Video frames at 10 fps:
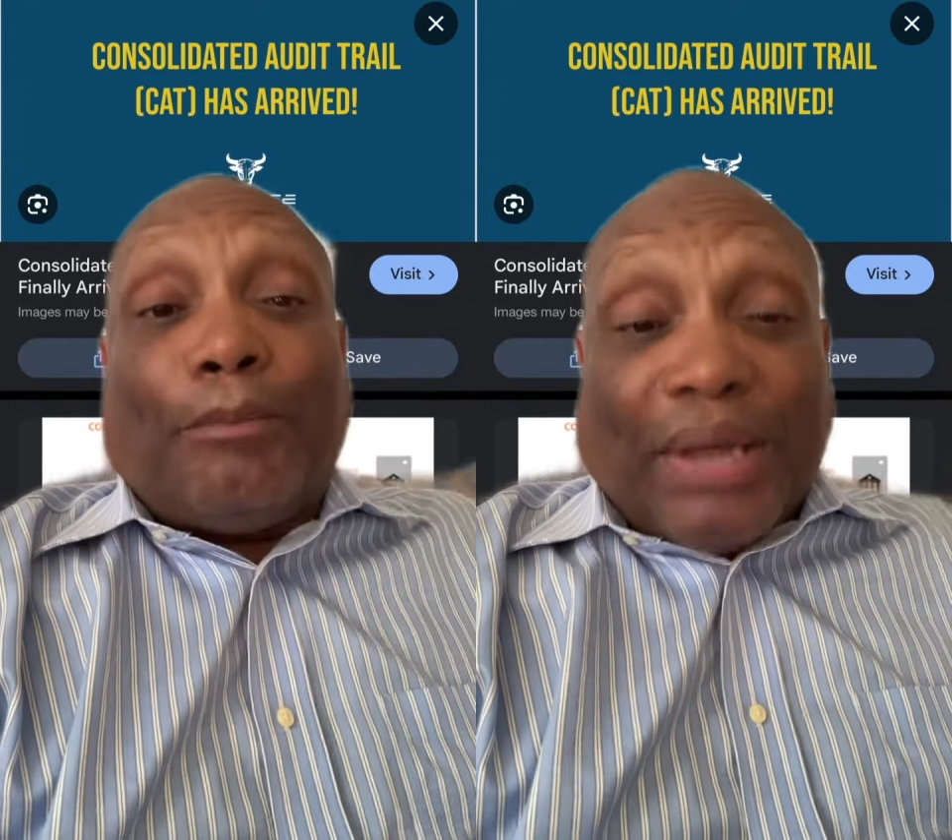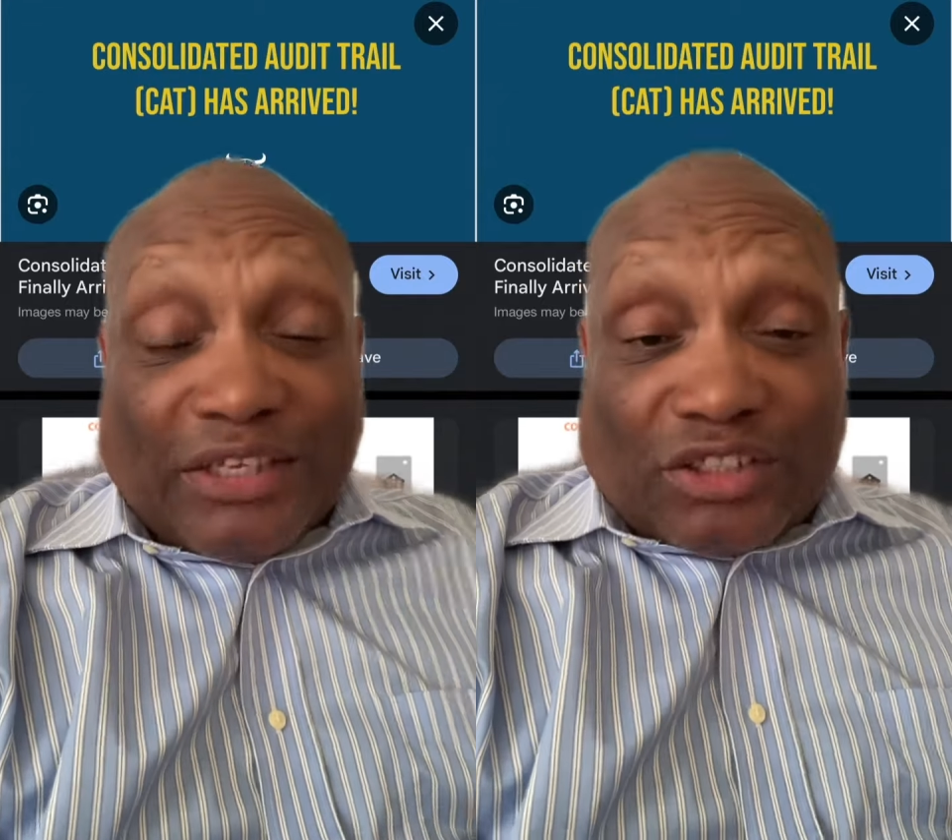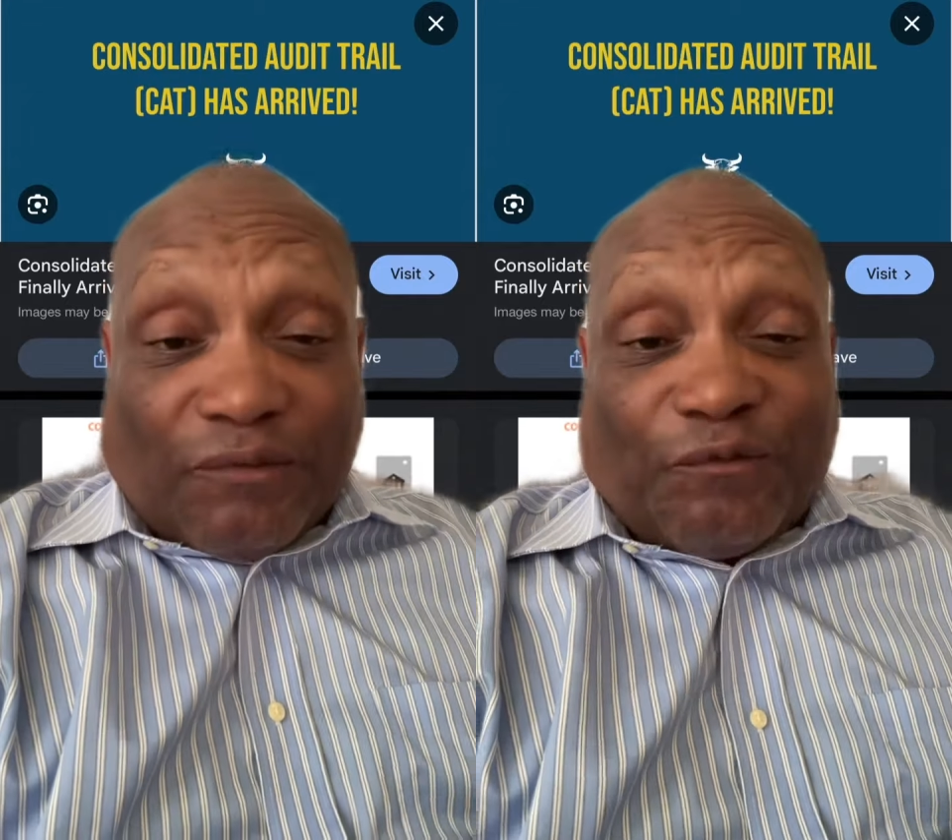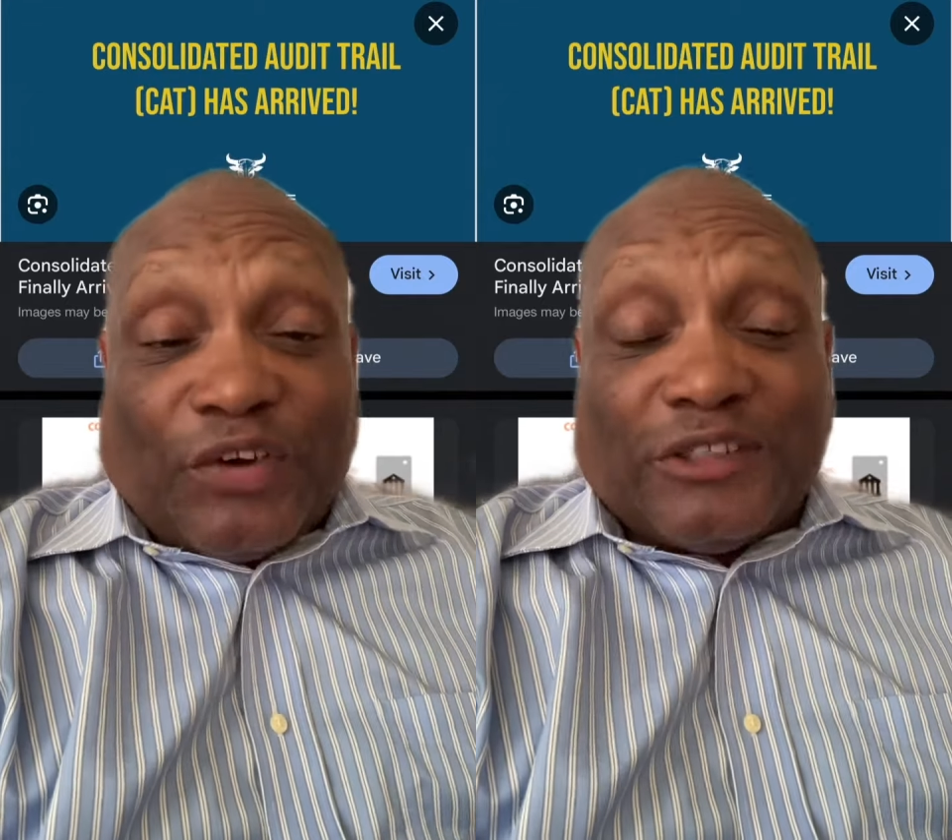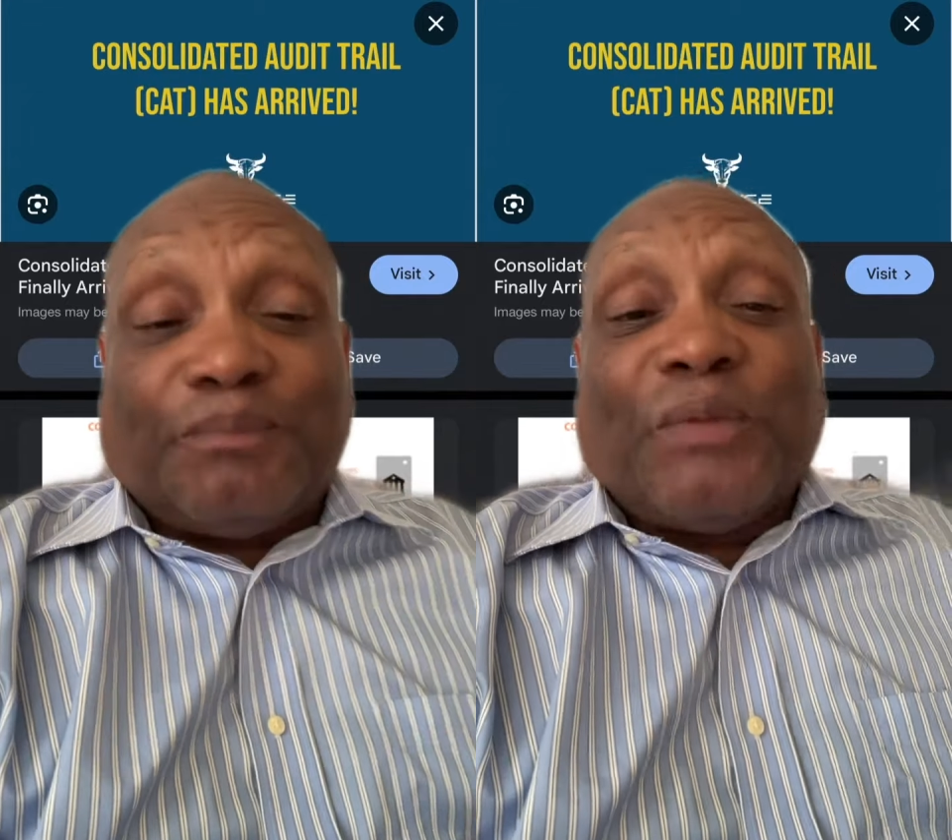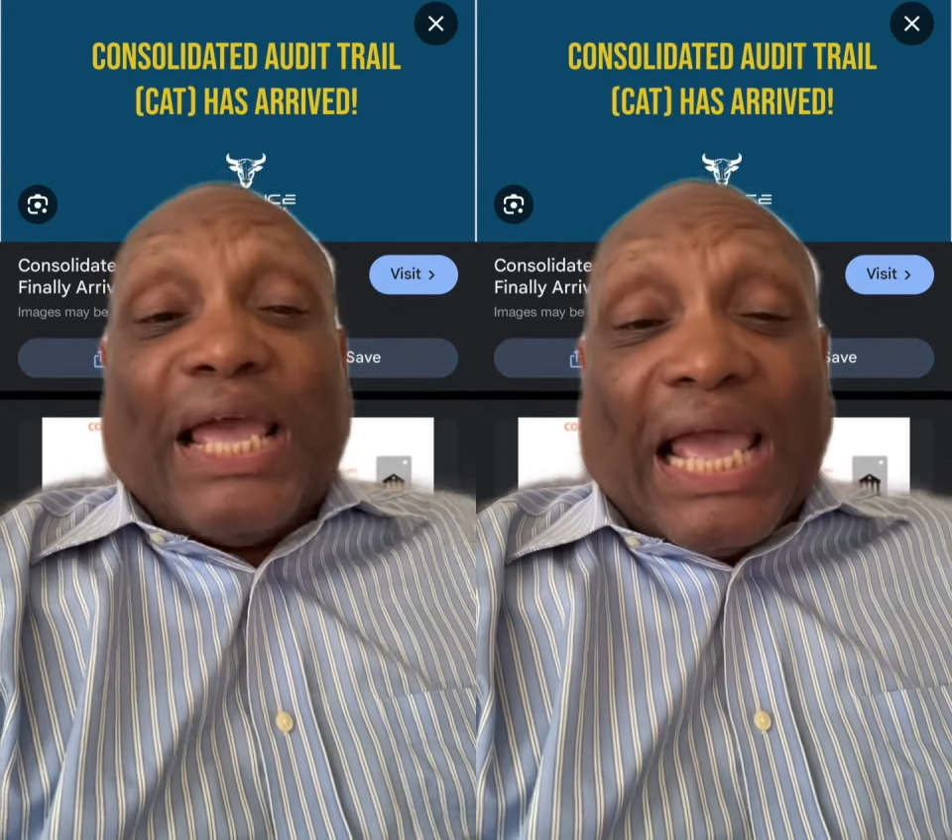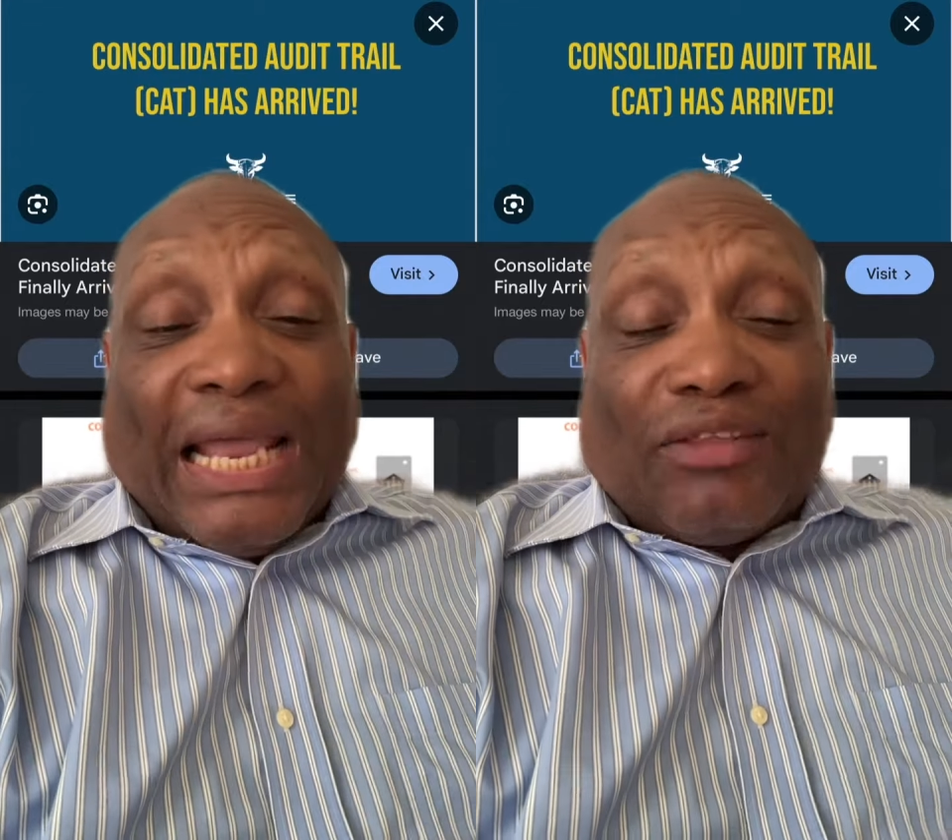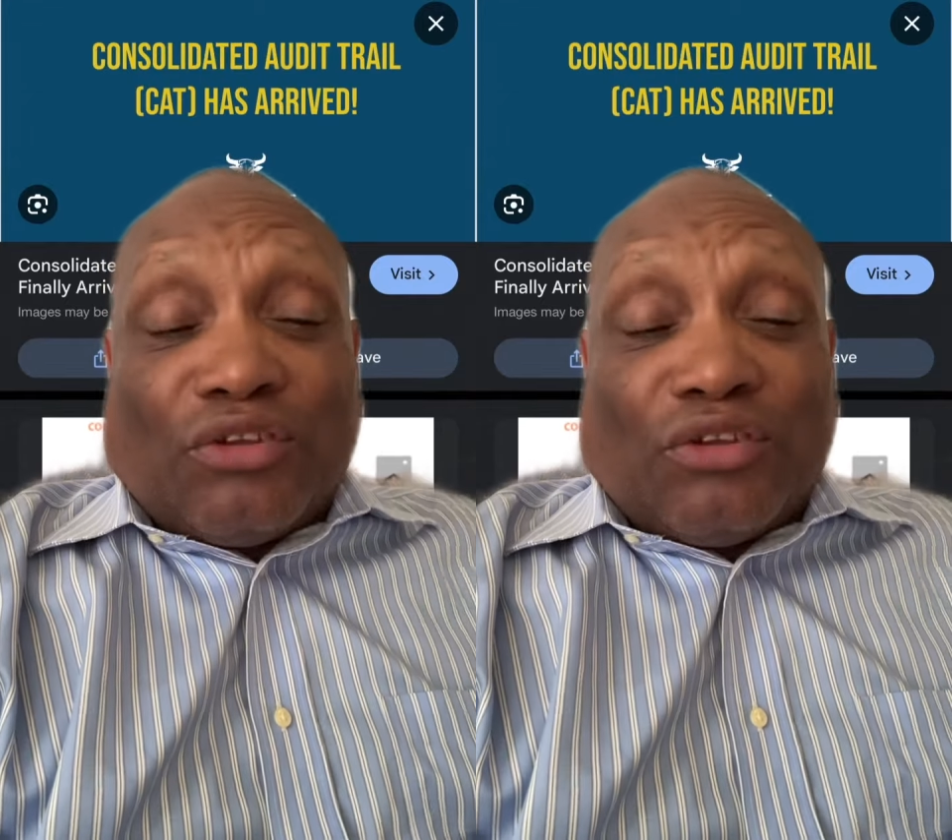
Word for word: pension funds, and